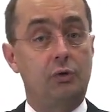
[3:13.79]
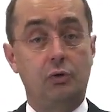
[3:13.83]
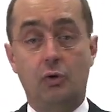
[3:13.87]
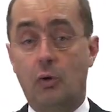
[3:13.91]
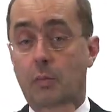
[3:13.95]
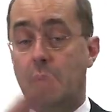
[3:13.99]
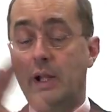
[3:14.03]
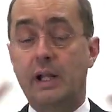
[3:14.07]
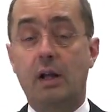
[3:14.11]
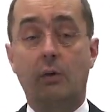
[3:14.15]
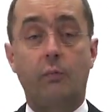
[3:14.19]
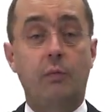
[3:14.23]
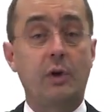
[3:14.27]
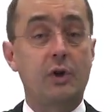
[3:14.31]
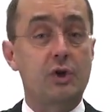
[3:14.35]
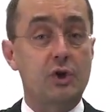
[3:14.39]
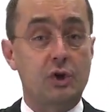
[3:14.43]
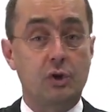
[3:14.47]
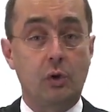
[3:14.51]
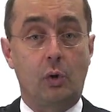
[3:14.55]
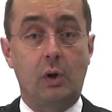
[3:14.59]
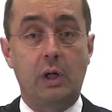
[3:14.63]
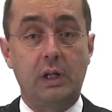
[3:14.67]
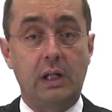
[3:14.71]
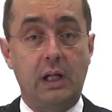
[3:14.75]
no matter which
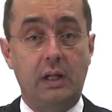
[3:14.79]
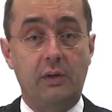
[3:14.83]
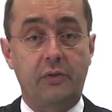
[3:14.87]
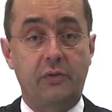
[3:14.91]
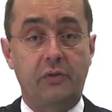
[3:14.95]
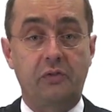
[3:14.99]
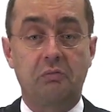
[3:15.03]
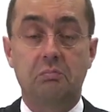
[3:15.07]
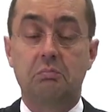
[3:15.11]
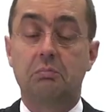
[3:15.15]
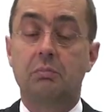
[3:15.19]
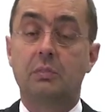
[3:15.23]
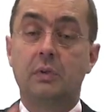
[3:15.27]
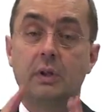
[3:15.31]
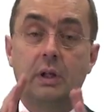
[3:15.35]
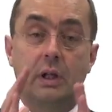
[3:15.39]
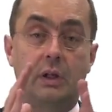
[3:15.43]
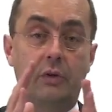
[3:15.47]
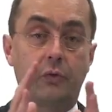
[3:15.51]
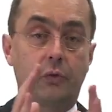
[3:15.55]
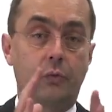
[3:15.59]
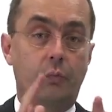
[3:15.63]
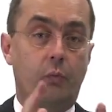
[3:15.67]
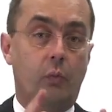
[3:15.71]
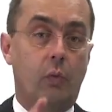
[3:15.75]
door it is
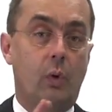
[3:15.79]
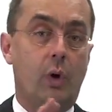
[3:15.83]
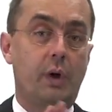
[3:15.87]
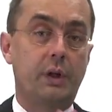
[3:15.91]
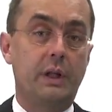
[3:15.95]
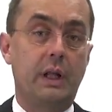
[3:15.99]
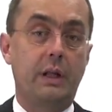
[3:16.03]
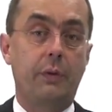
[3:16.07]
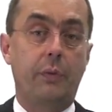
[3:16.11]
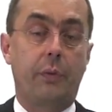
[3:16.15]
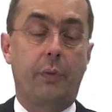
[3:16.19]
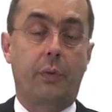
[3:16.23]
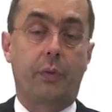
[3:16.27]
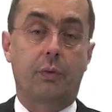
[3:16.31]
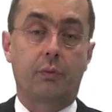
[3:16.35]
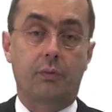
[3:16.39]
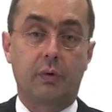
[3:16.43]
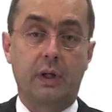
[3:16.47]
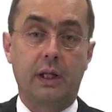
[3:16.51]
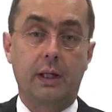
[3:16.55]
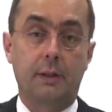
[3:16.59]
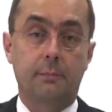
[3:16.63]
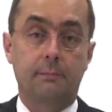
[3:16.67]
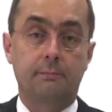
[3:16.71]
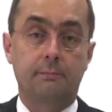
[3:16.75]
1 in 3.